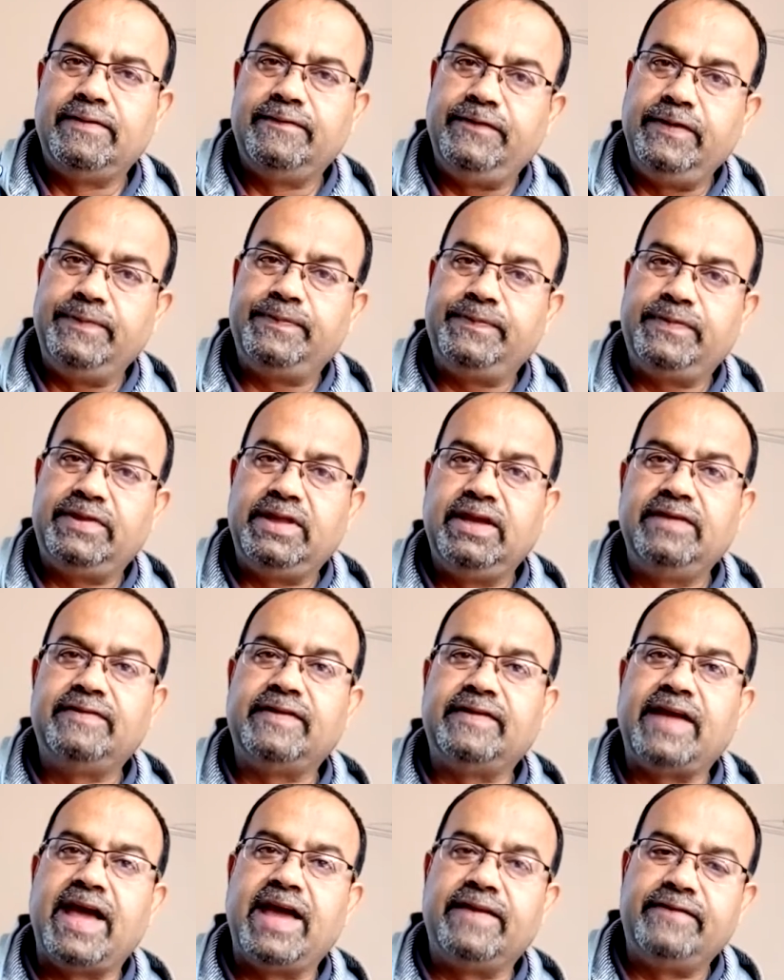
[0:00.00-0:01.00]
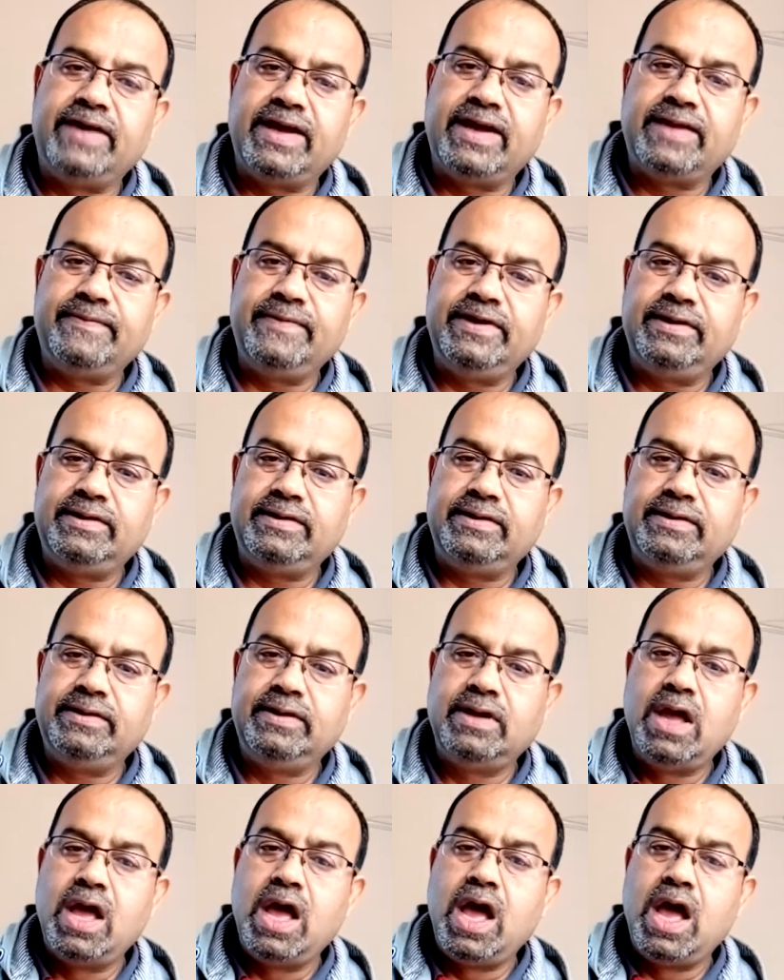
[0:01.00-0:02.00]
Fifth is environment,
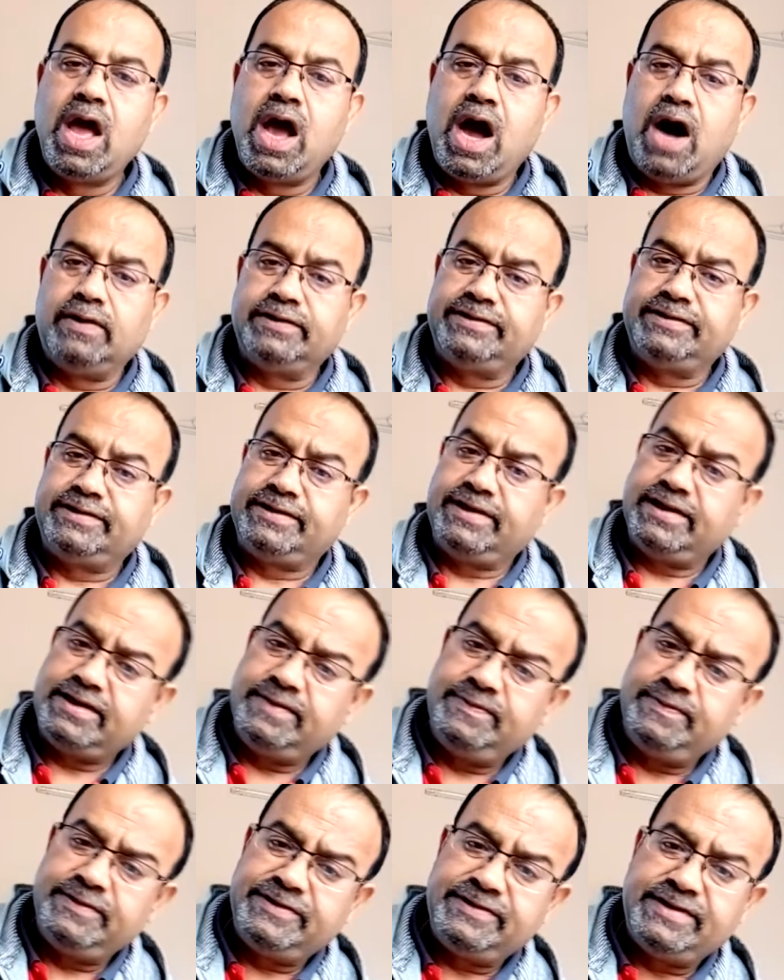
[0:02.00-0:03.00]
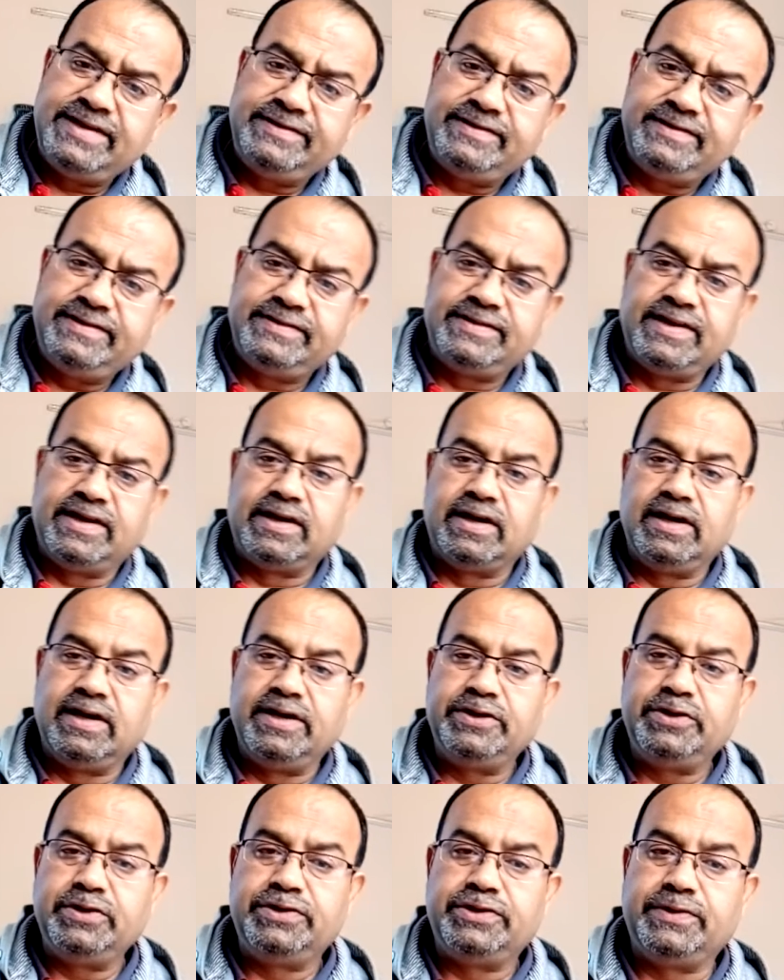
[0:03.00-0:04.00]
our circumstances and
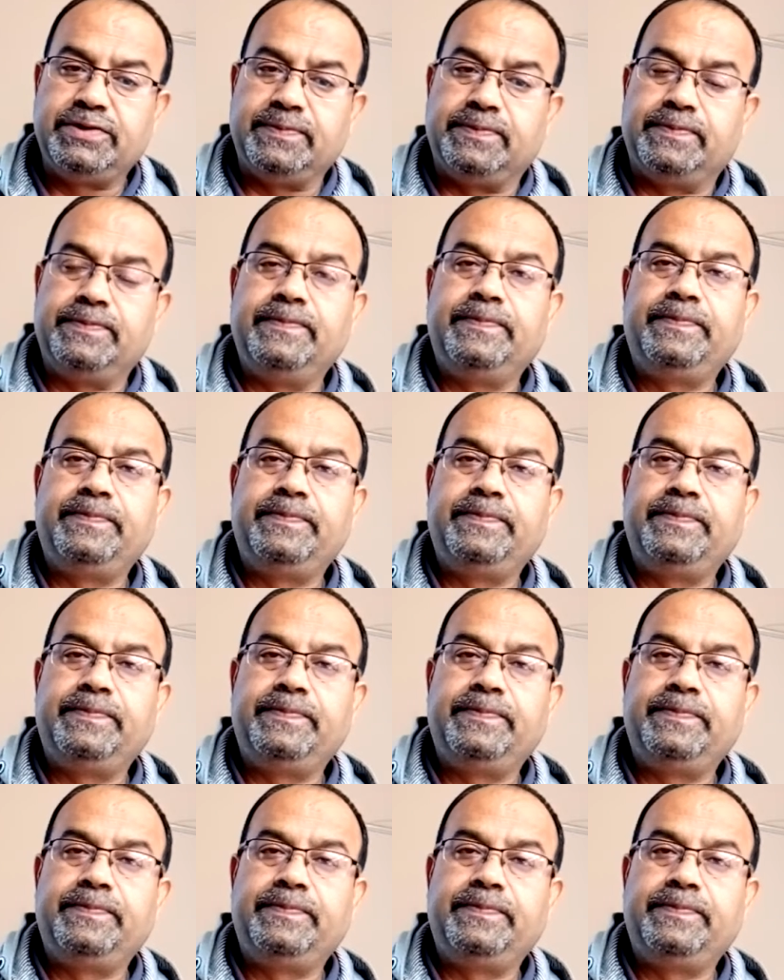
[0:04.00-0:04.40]
relationship.